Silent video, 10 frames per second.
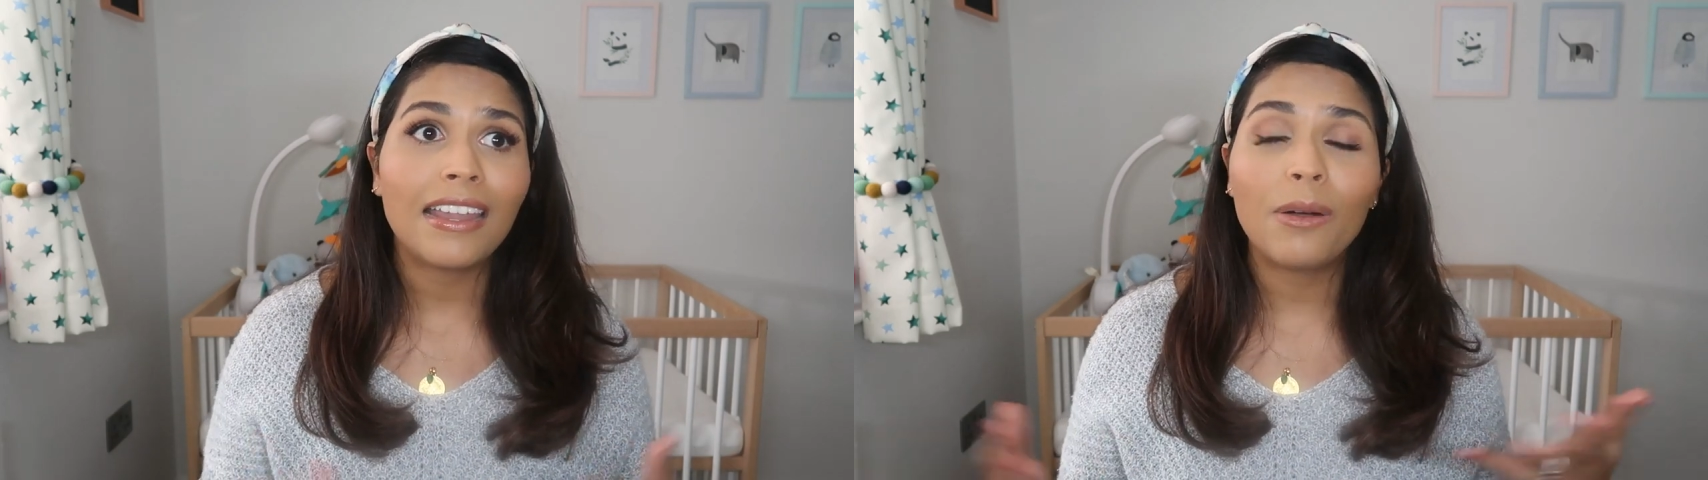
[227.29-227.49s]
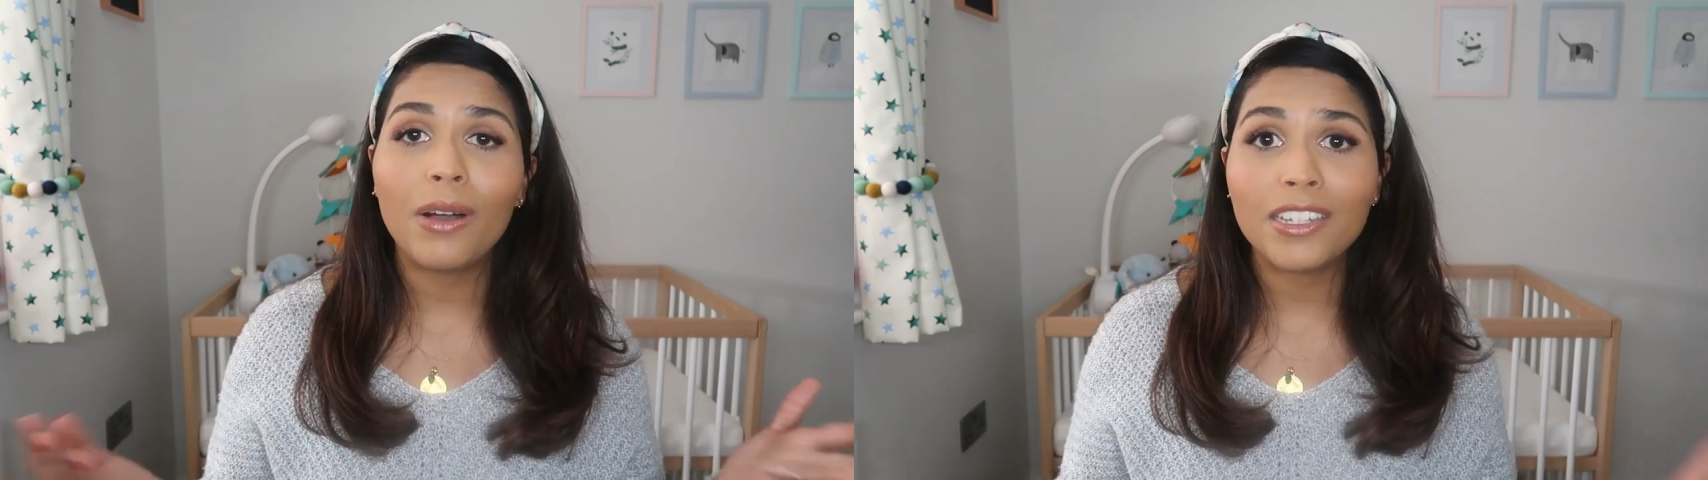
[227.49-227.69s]

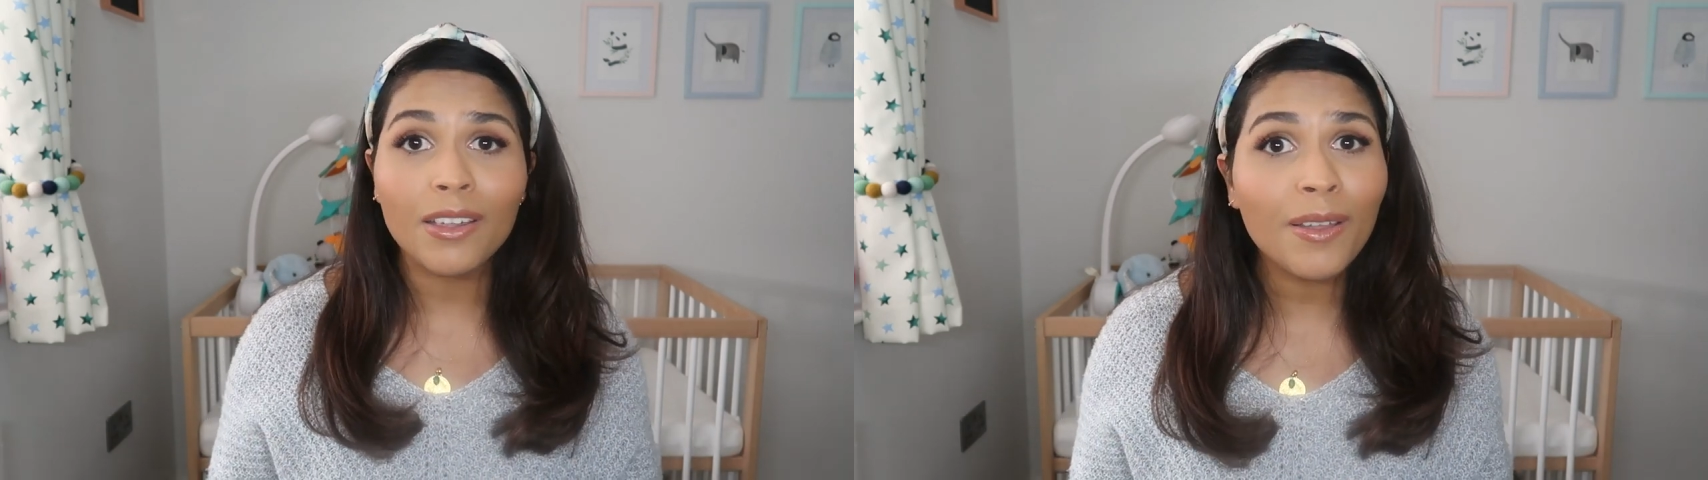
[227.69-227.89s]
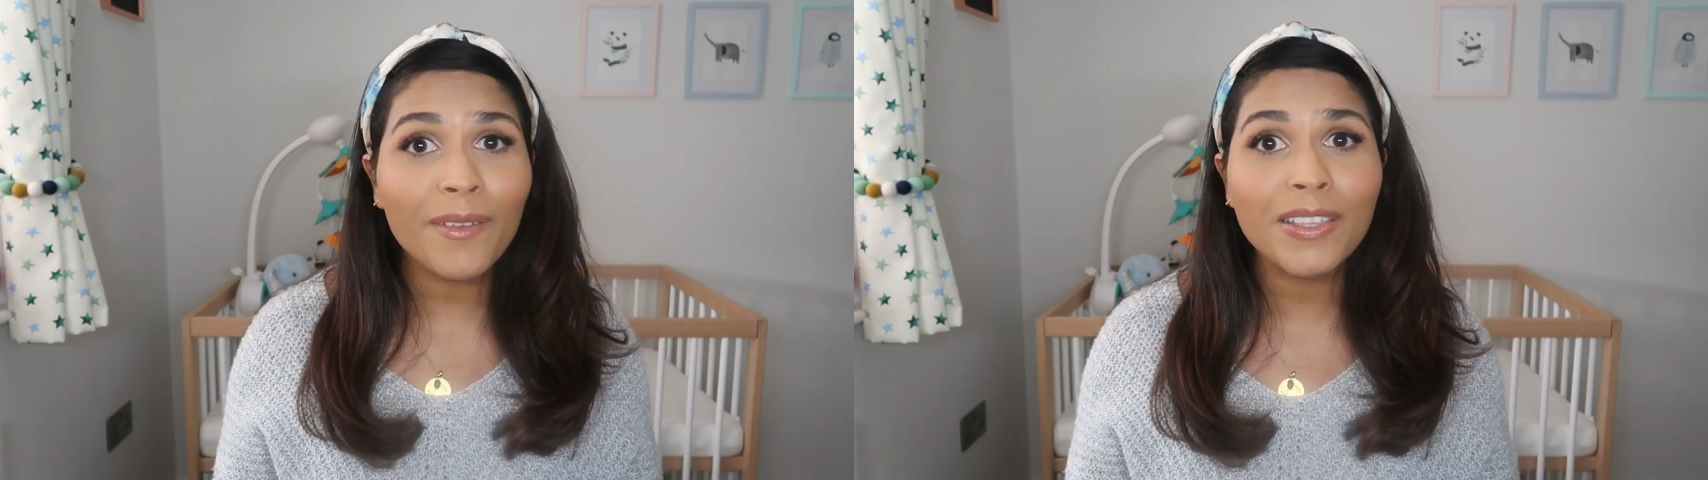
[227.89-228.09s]
Now, I
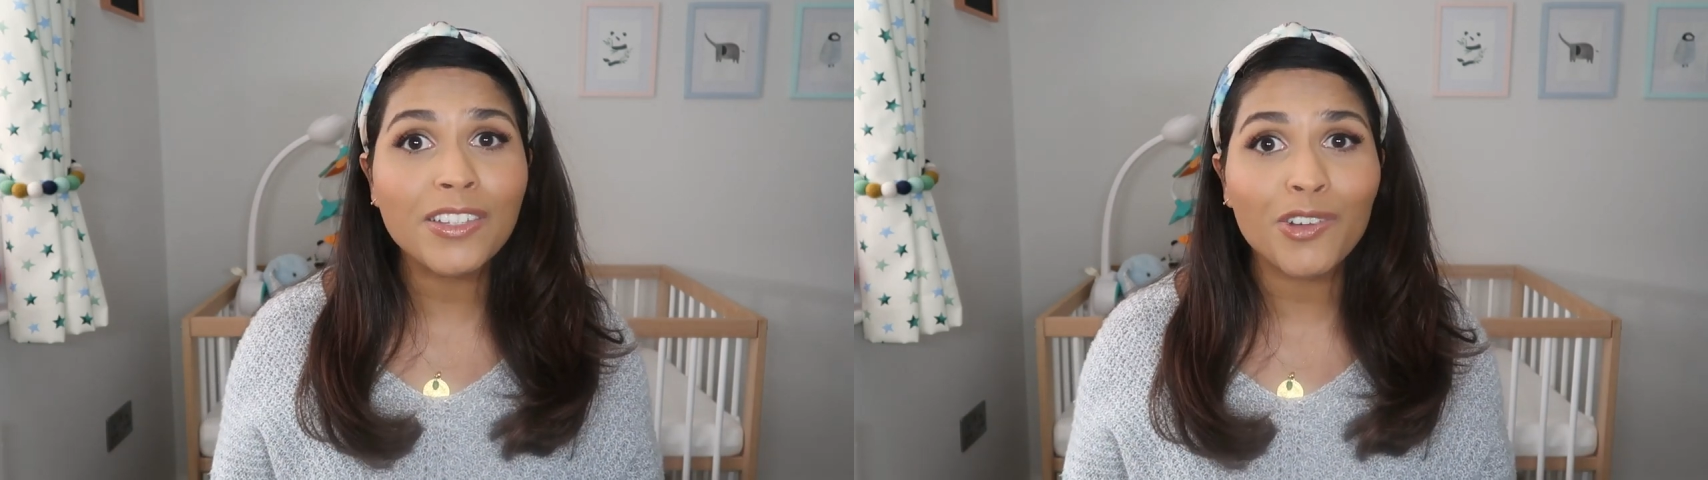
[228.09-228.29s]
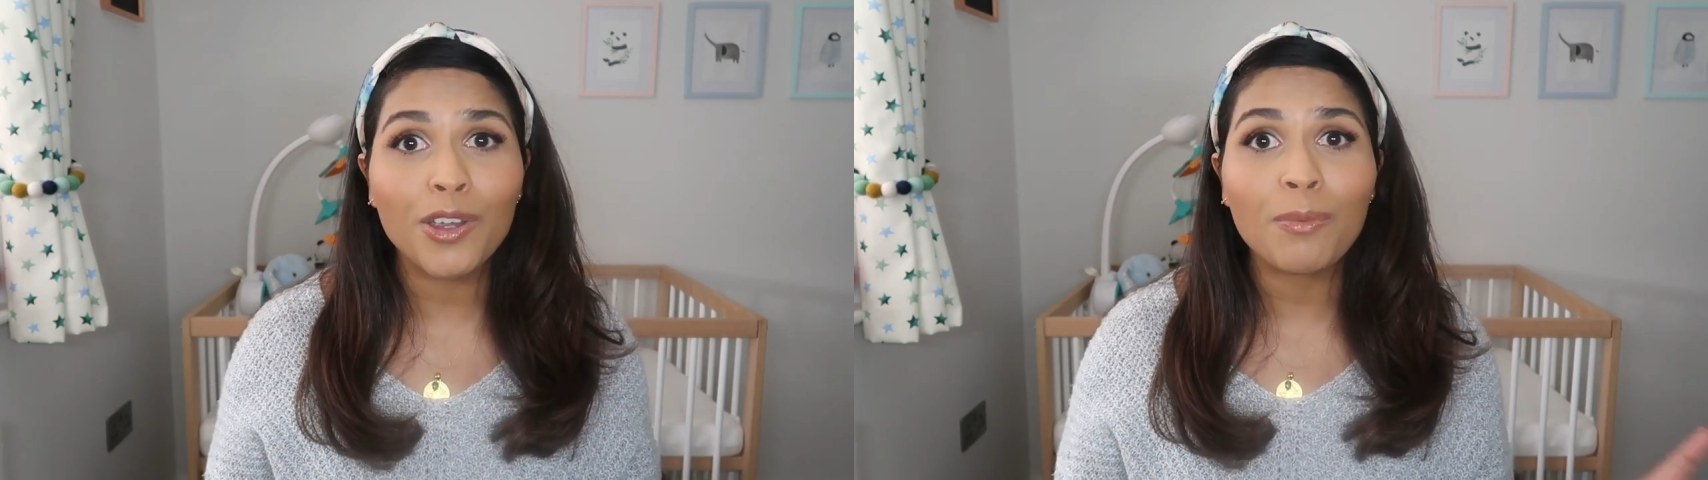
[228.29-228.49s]
don't know if
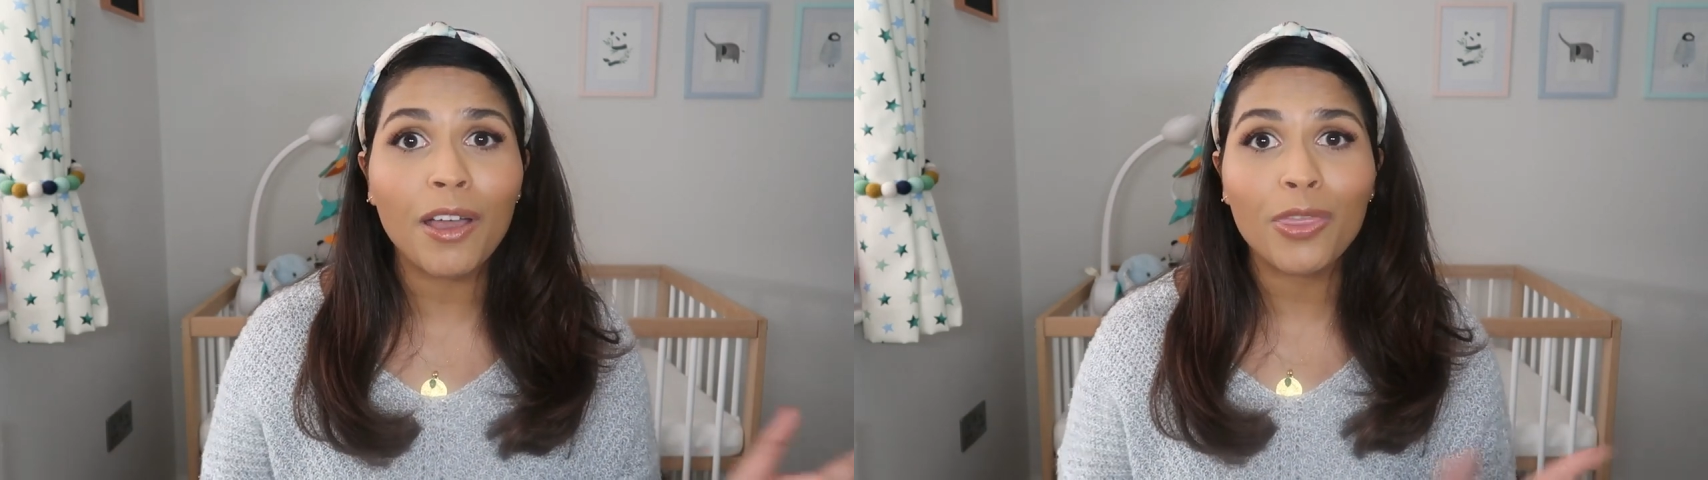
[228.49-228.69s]
it's true,